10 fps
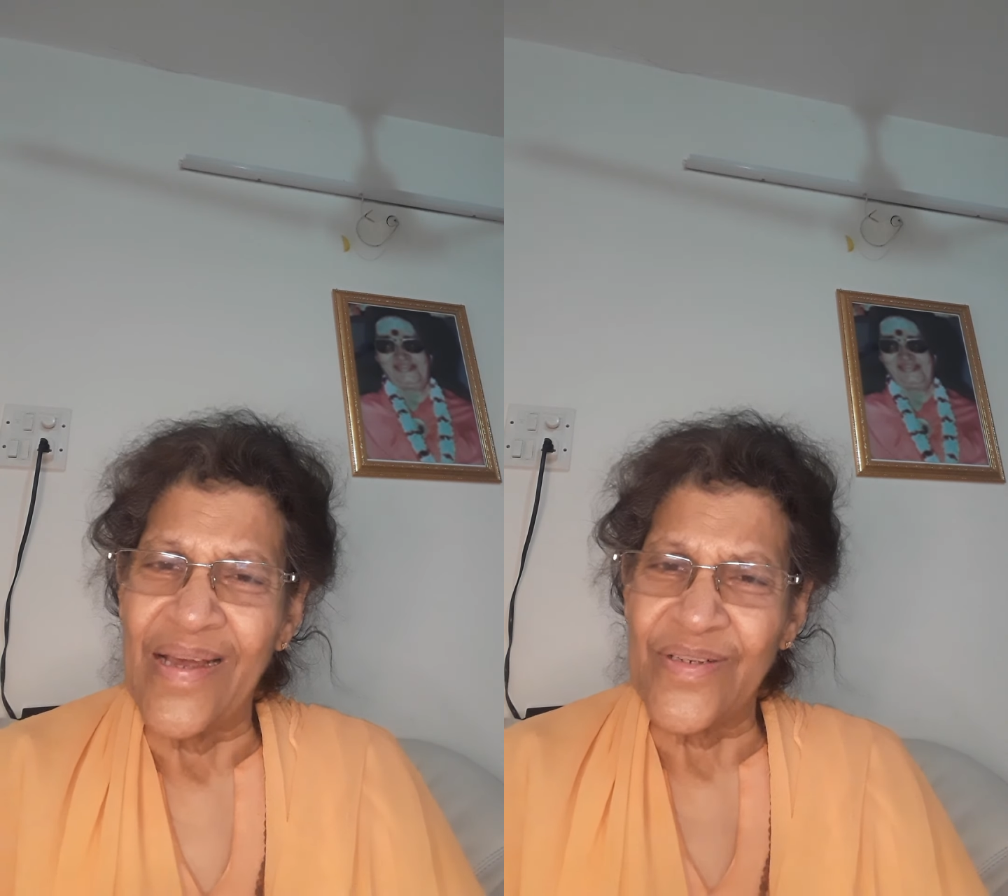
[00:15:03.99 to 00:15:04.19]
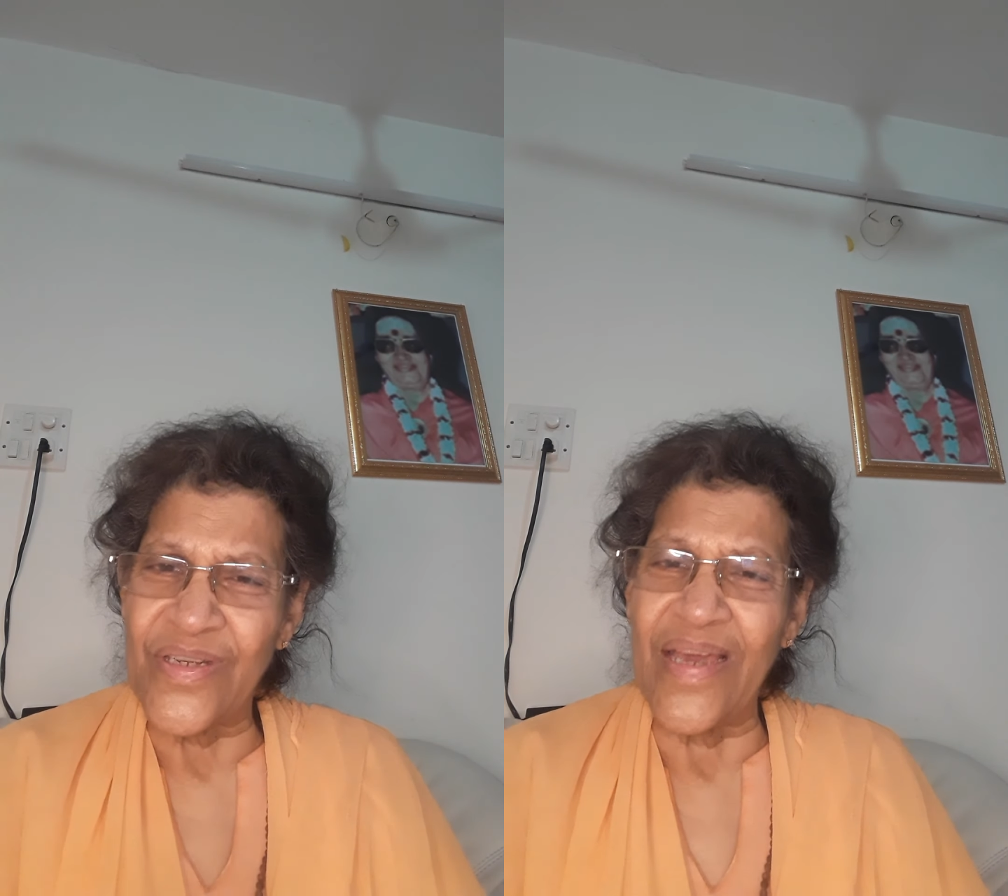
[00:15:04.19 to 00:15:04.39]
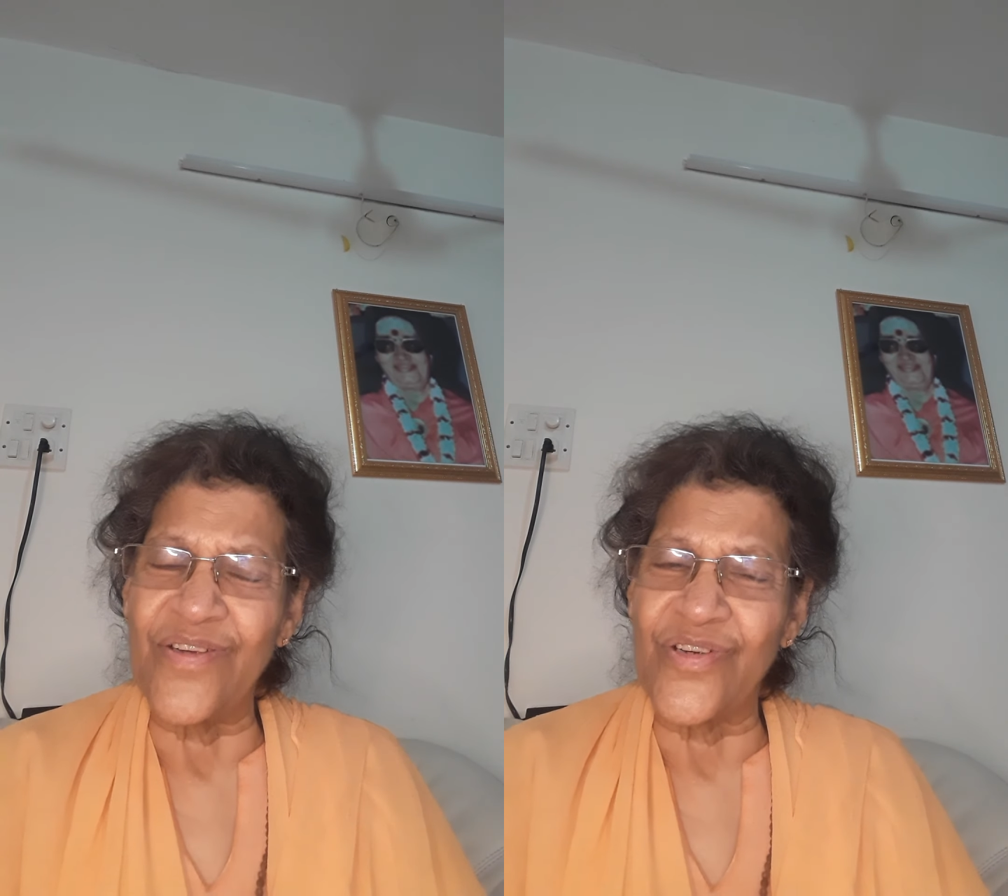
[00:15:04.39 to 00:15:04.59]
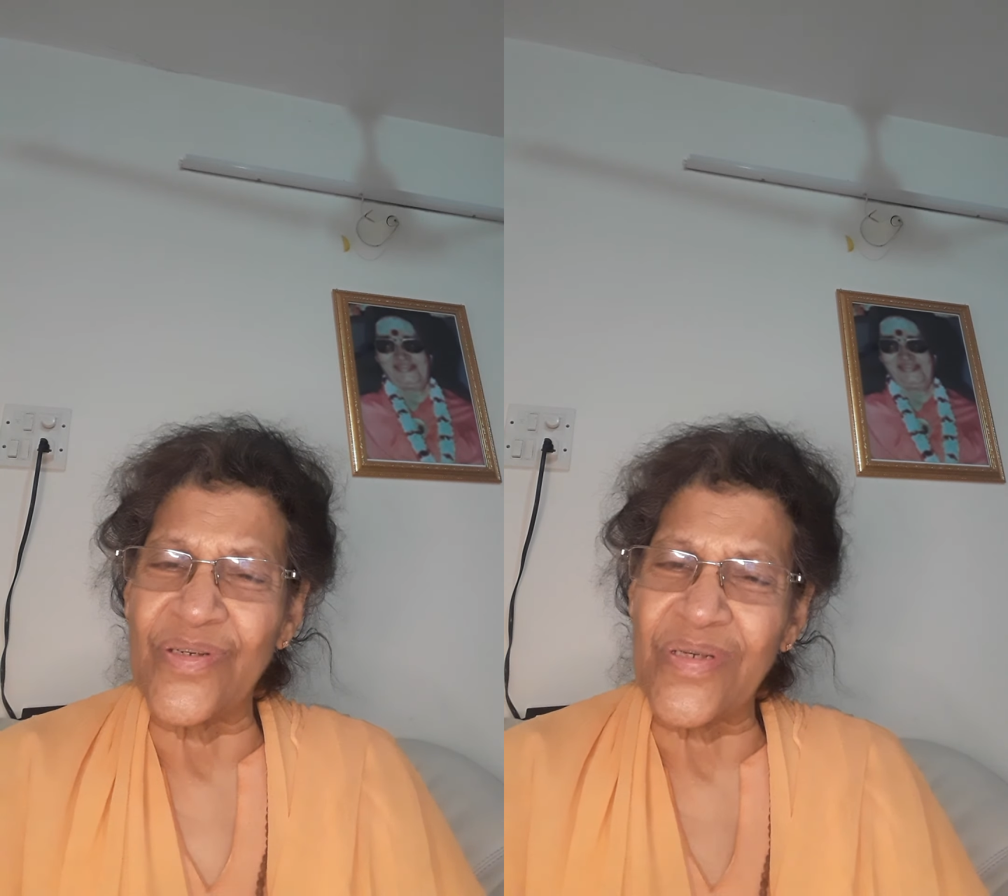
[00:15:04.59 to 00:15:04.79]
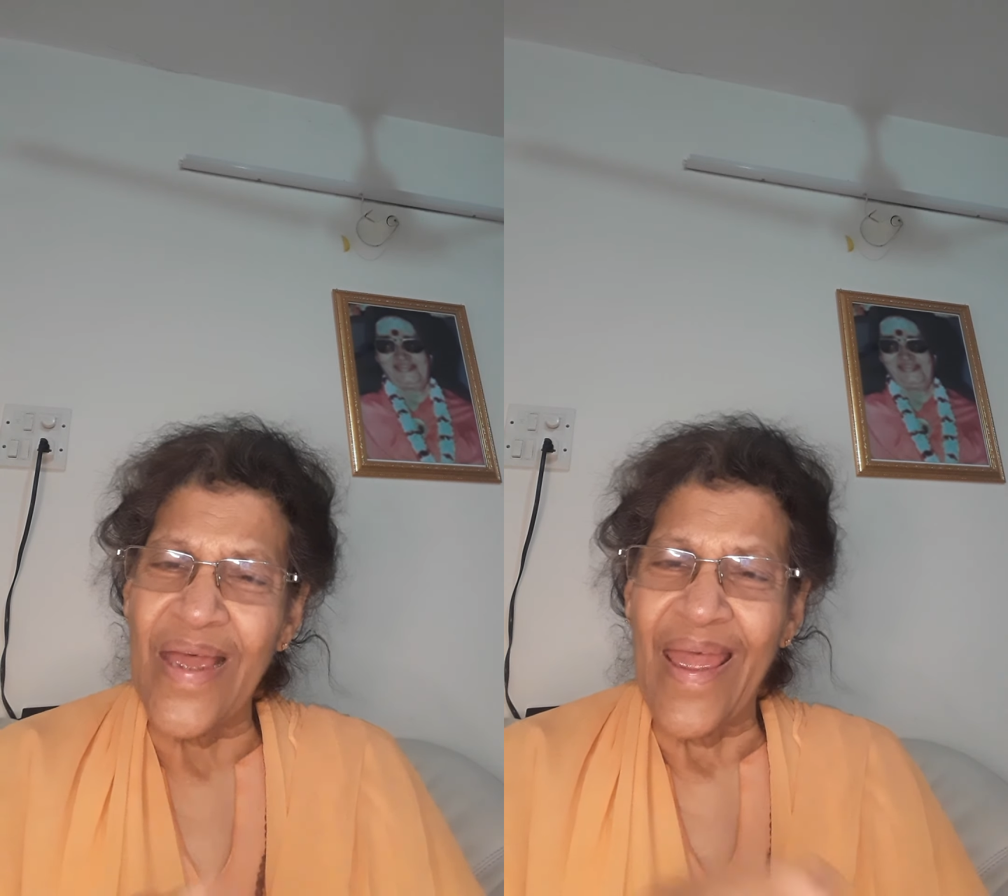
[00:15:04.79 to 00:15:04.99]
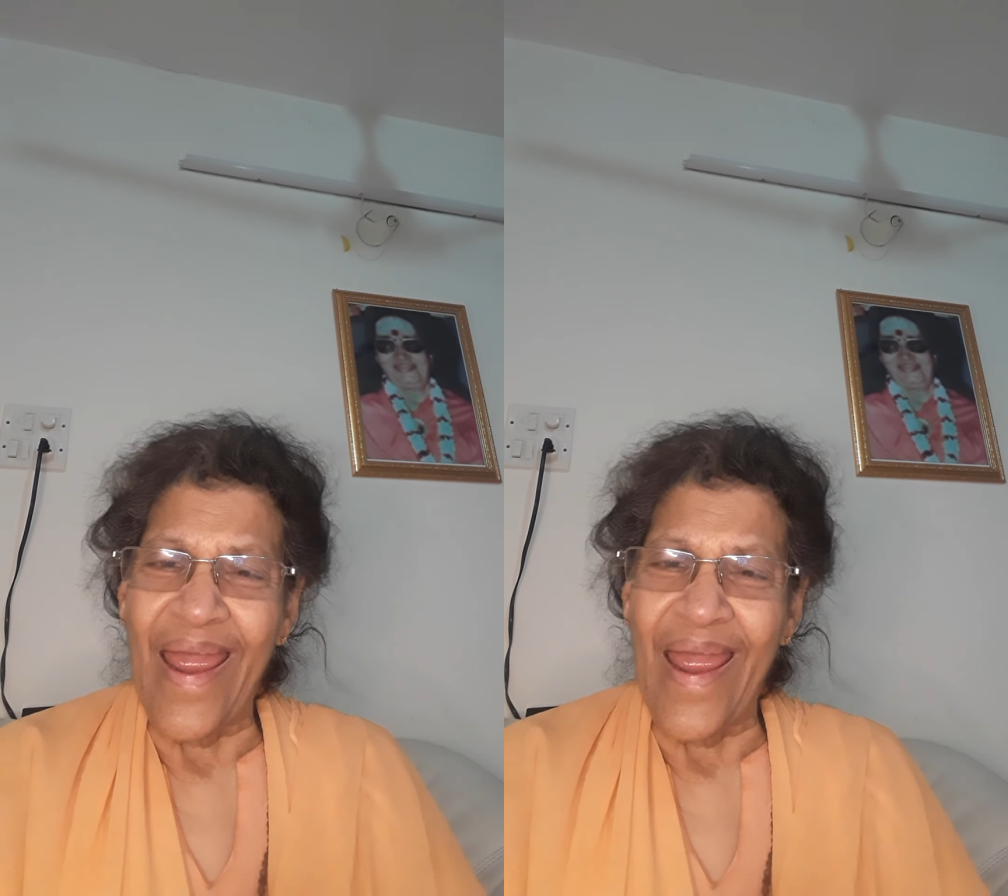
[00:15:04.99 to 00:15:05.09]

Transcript: sages,